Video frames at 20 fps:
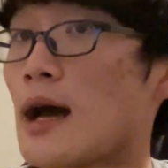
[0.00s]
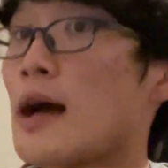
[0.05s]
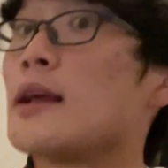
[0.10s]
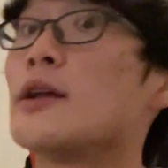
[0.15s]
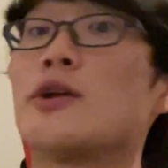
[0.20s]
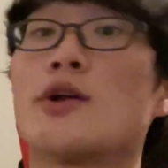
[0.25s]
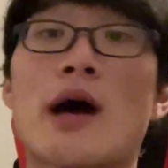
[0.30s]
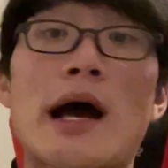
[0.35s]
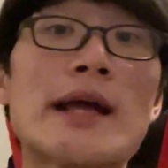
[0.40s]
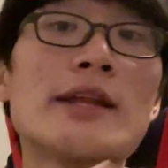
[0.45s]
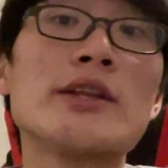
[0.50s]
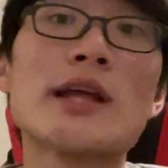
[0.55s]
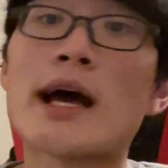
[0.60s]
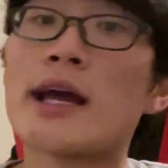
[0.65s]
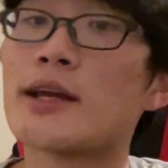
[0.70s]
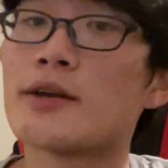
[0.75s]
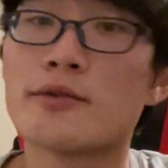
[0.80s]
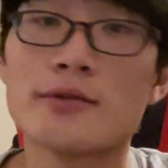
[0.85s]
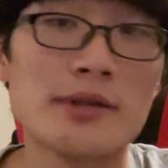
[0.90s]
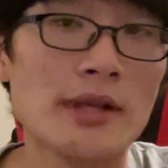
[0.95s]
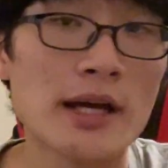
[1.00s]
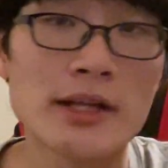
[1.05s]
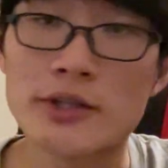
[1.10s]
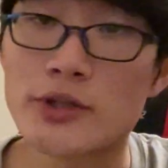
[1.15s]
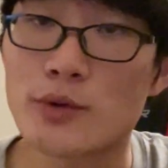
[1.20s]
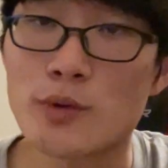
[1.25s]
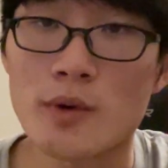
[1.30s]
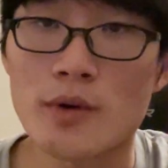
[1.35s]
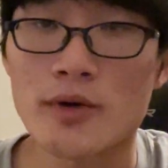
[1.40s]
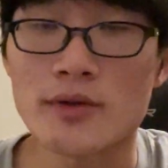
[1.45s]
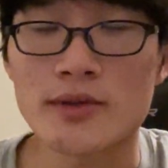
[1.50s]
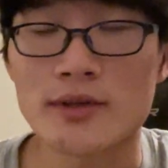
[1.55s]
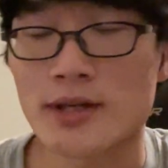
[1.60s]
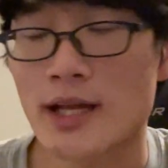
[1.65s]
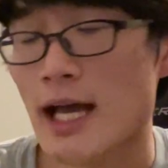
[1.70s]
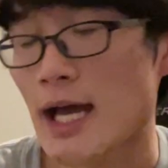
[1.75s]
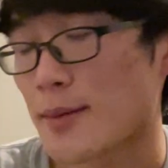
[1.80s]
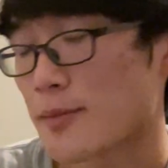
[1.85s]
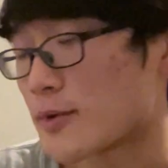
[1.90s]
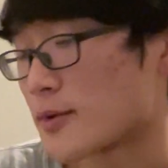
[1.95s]
I knew what was gonna
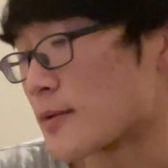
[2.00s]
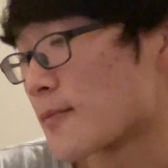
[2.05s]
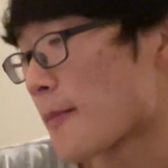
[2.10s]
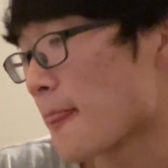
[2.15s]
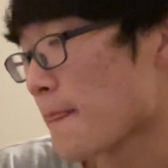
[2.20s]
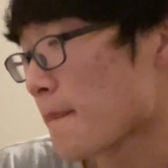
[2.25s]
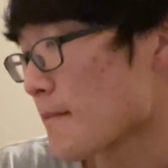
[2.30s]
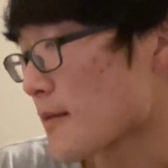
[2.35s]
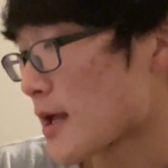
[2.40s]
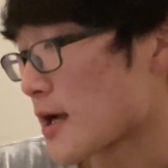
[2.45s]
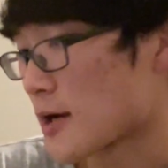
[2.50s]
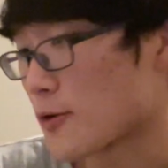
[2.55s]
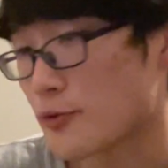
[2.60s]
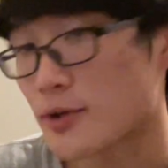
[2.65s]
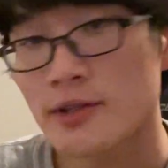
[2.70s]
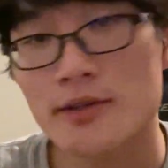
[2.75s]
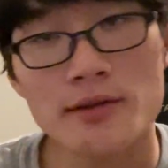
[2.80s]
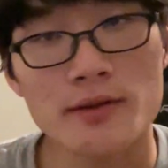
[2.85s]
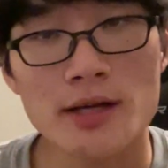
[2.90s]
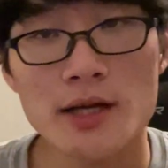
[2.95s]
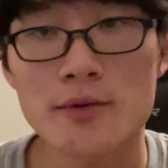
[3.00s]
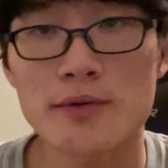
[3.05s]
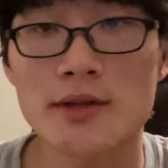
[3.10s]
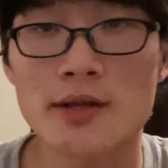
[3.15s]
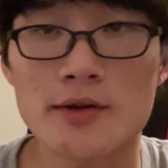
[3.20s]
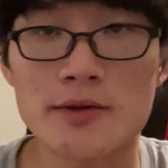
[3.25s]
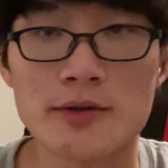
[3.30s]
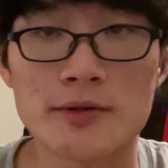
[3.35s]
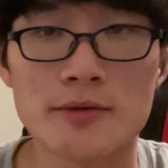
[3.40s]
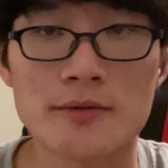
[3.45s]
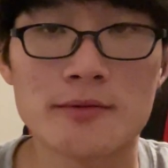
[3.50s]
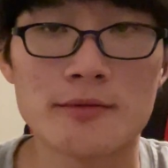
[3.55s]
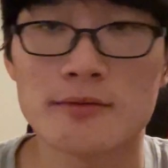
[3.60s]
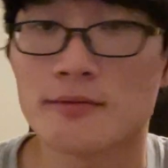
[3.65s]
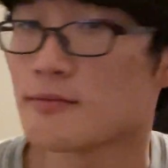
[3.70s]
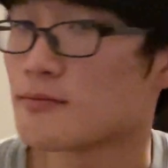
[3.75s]
happen. I reached the sky without you.